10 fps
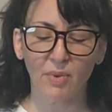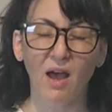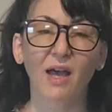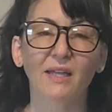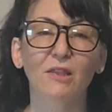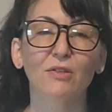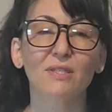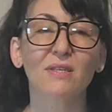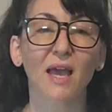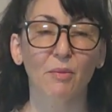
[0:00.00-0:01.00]
behind the
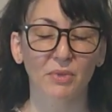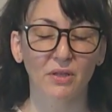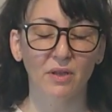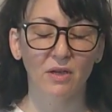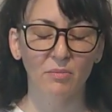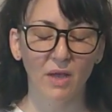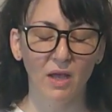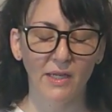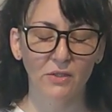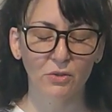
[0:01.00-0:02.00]
scapula,
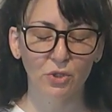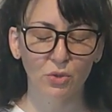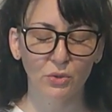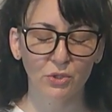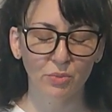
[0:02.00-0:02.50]
behind those shoulder